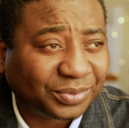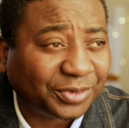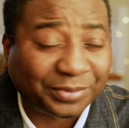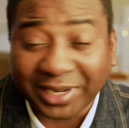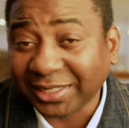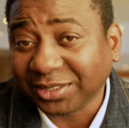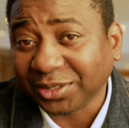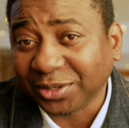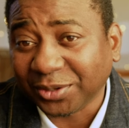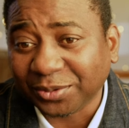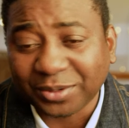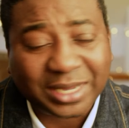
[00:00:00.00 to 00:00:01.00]
ready to
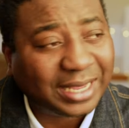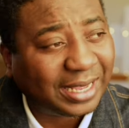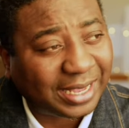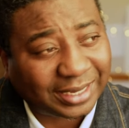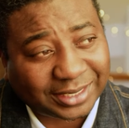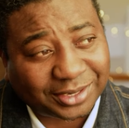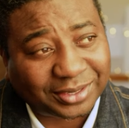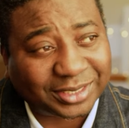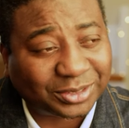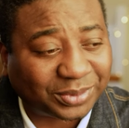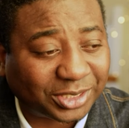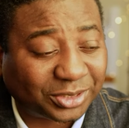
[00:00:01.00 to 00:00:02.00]
go, and the
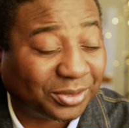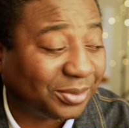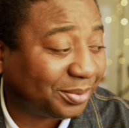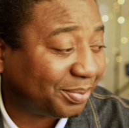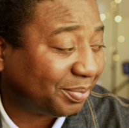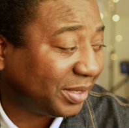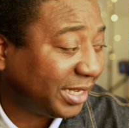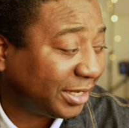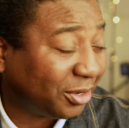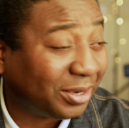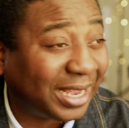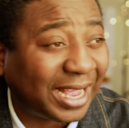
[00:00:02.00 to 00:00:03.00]
others were, so
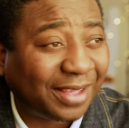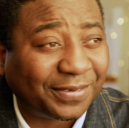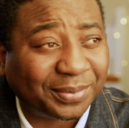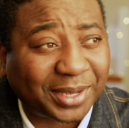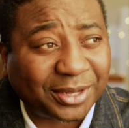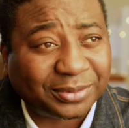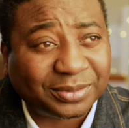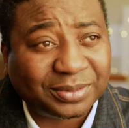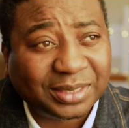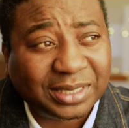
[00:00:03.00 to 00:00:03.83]
in all I have about